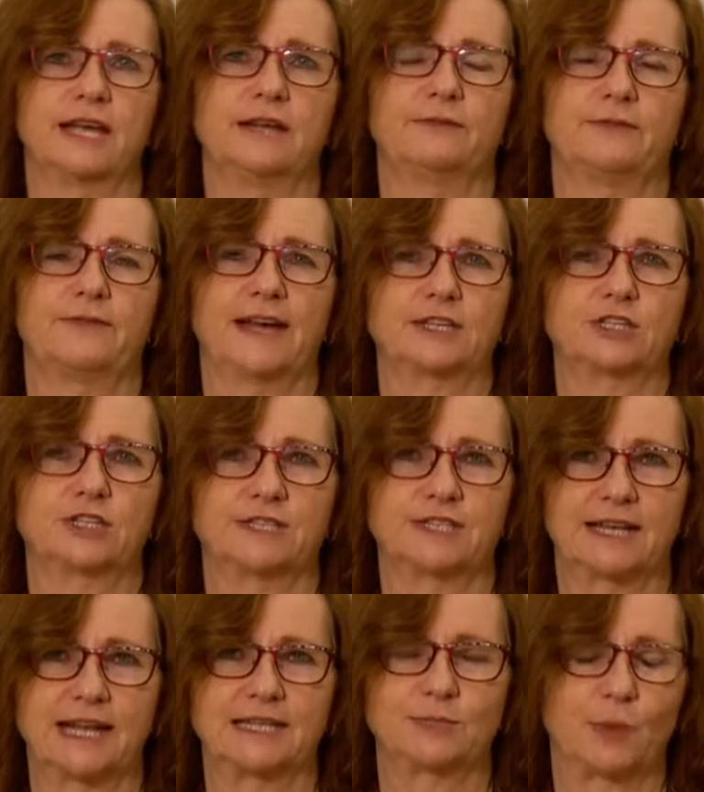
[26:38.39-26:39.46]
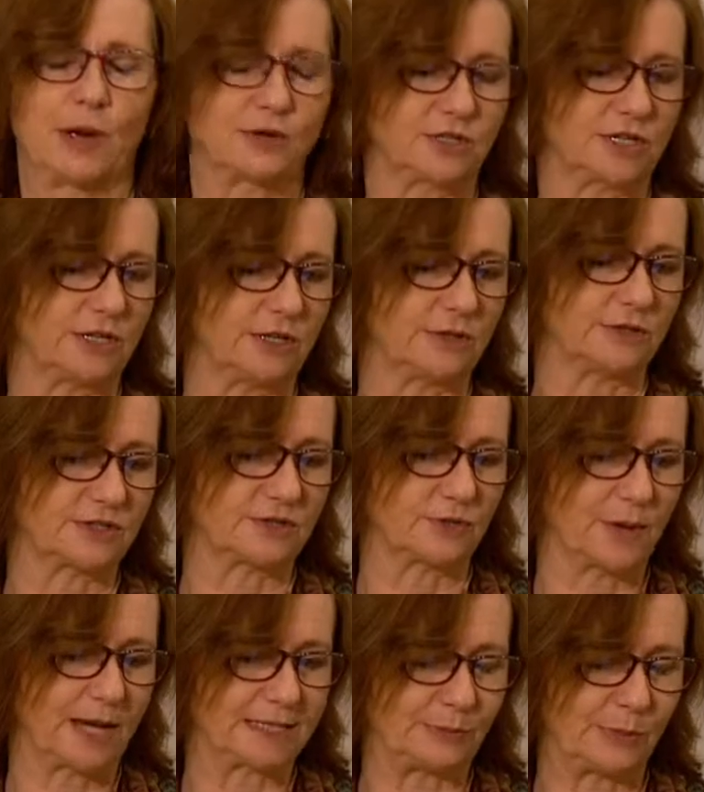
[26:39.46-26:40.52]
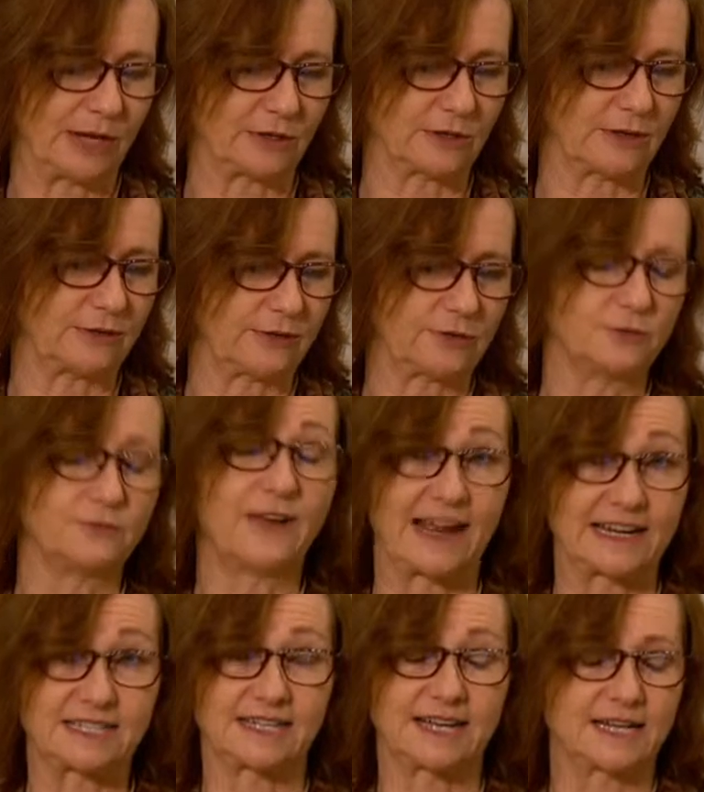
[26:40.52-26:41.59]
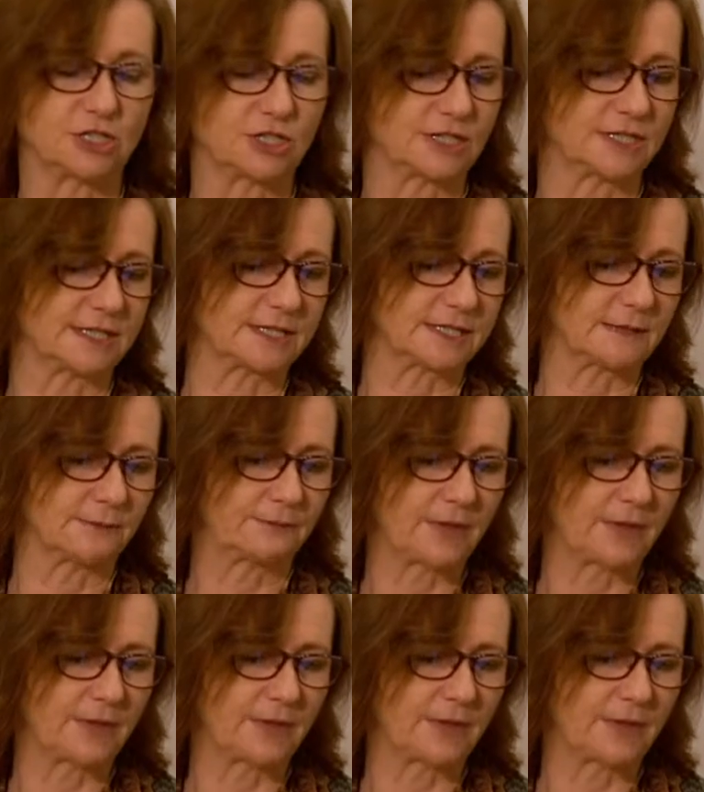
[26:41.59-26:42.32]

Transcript: infections and antibiotic use through vaccinations.